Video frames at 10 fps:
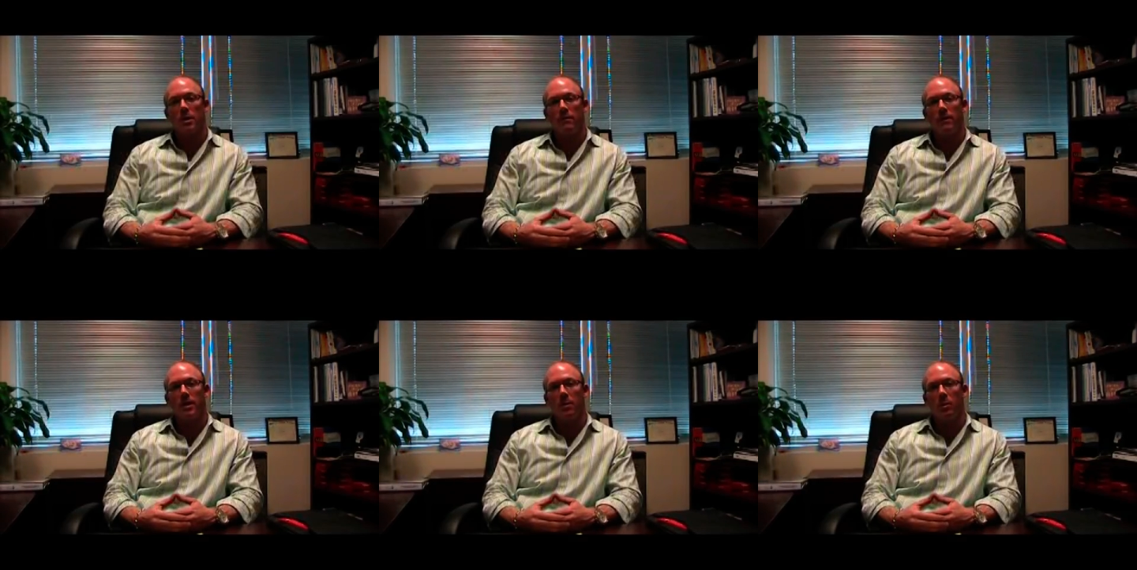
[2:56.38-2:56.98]
are
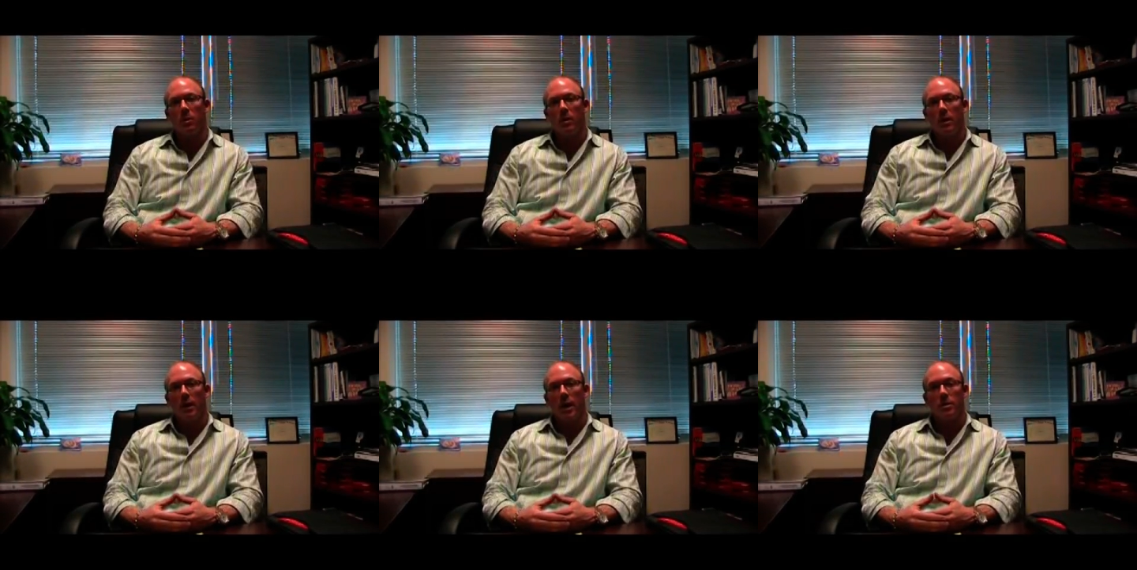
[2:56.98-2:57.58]
available,
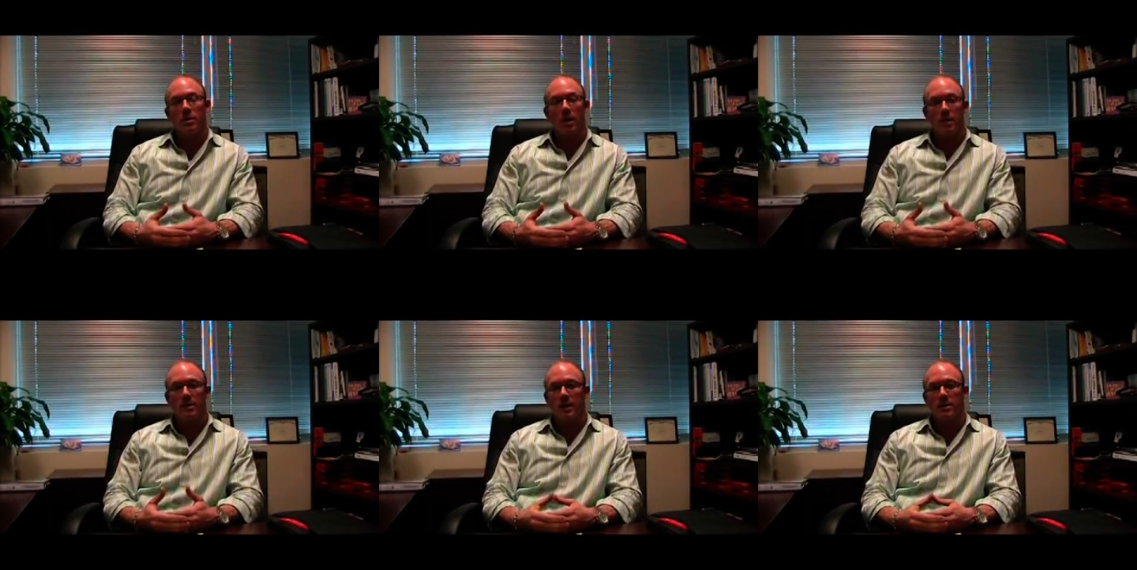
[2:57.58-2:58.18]
and you can
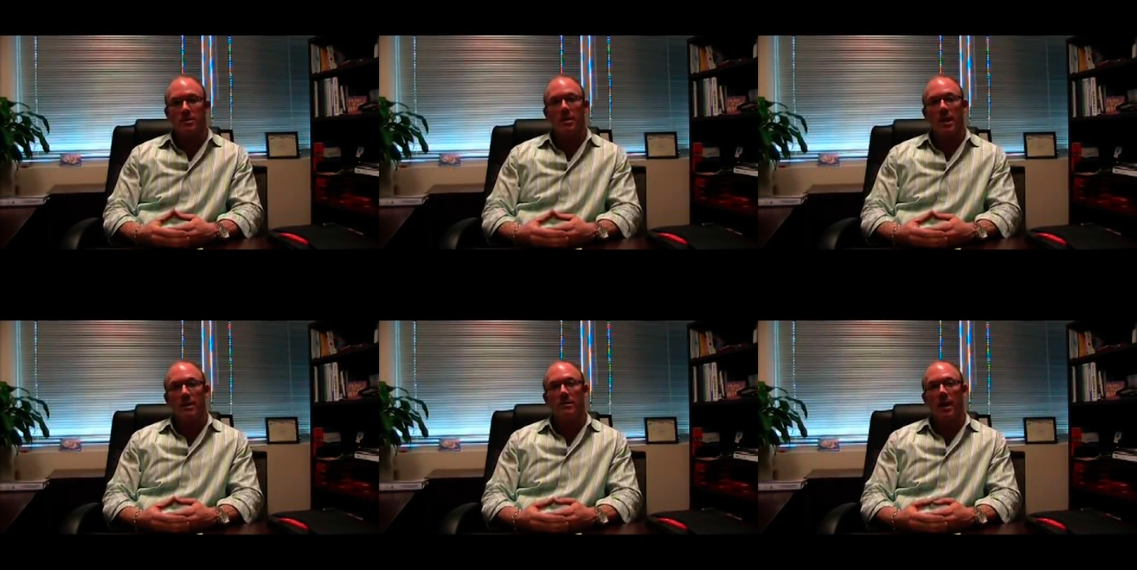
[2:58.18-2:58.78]
contact us at
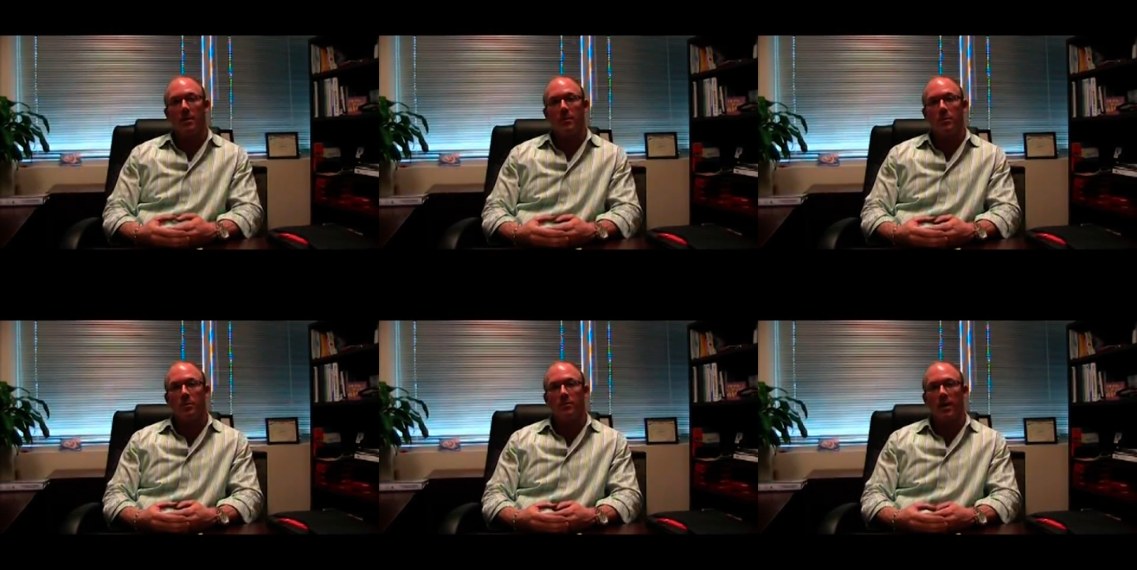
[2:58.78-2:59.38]
any time
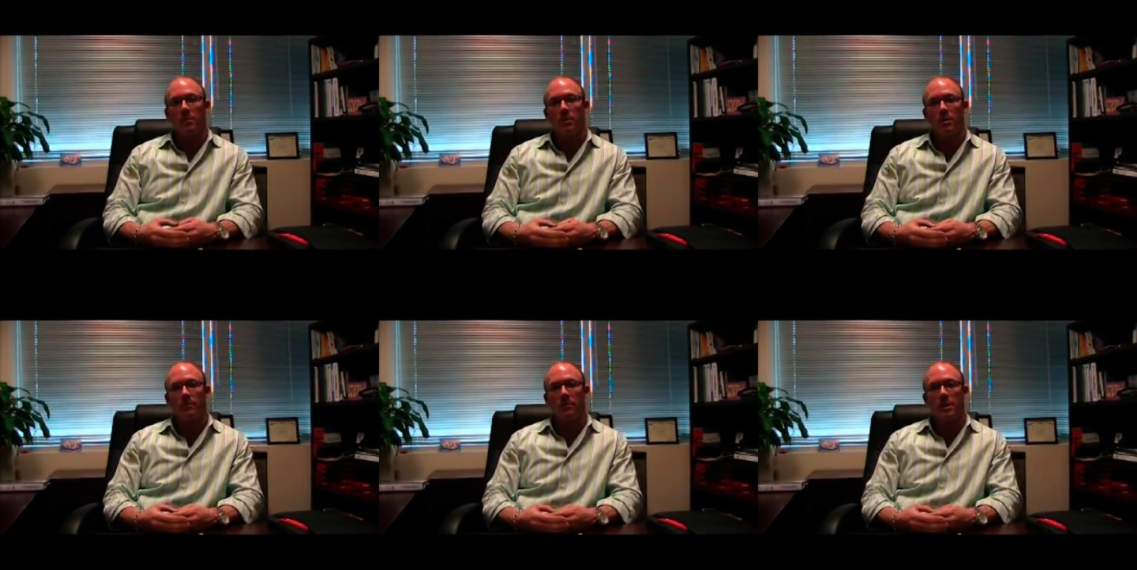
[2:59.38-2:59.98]
and we'll provide
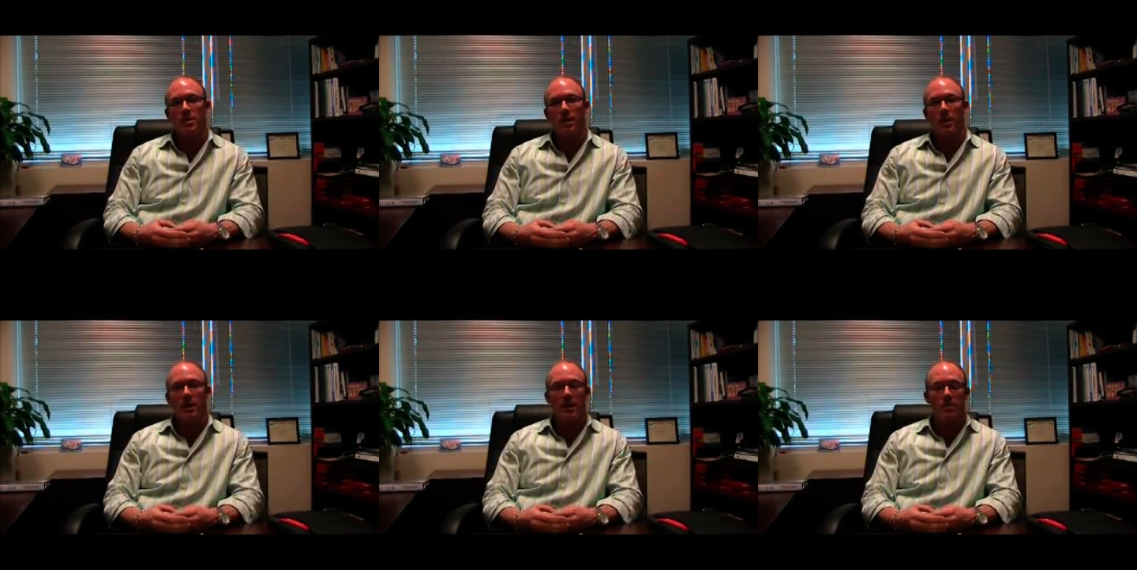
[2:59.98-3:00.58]
more information
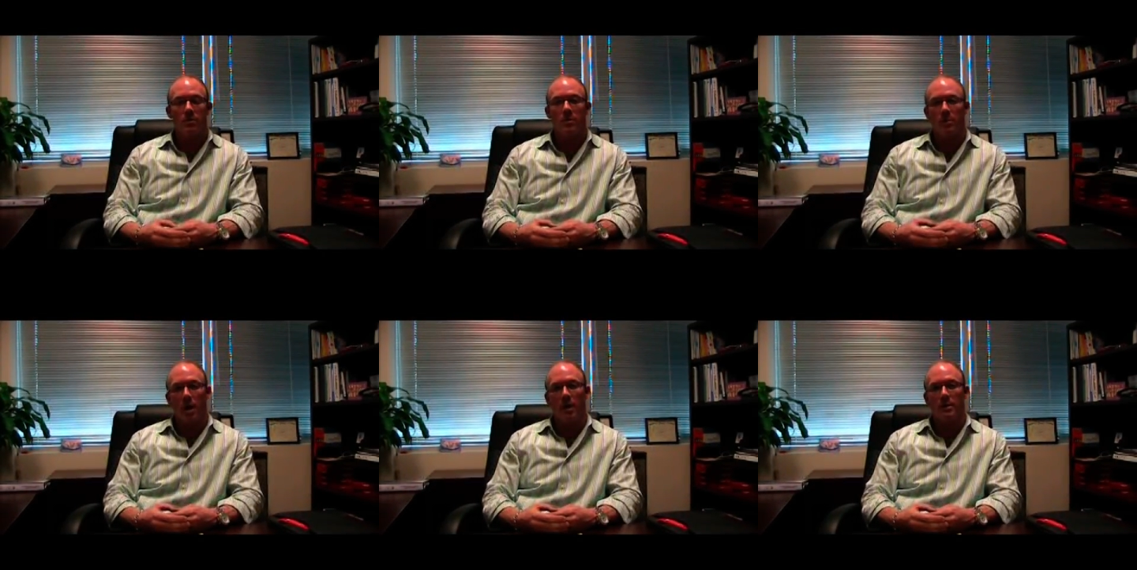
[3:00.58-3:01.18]
on either of the
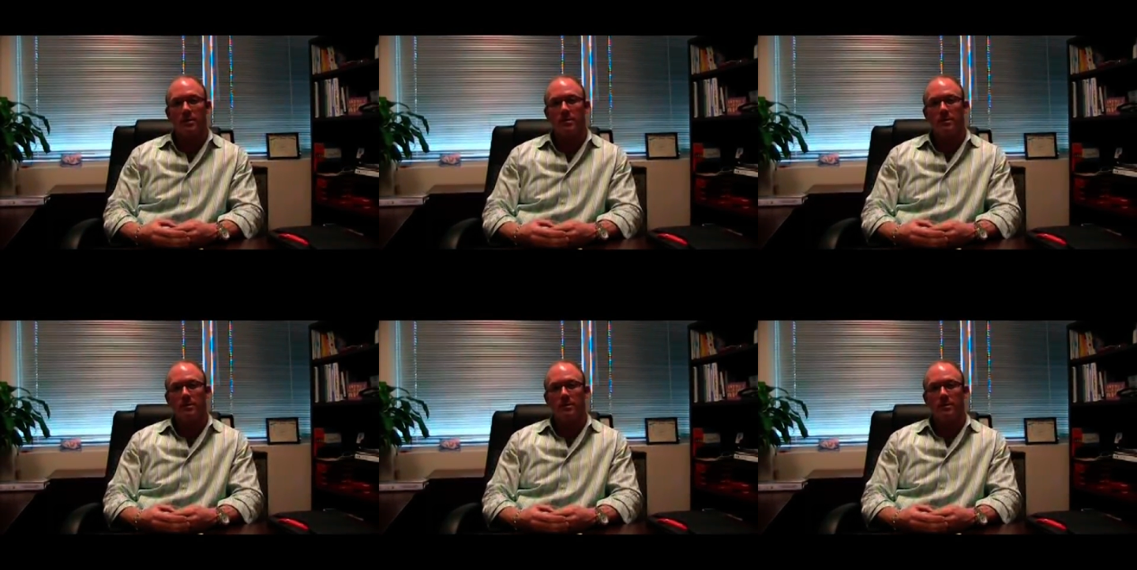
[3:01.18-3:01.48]
products.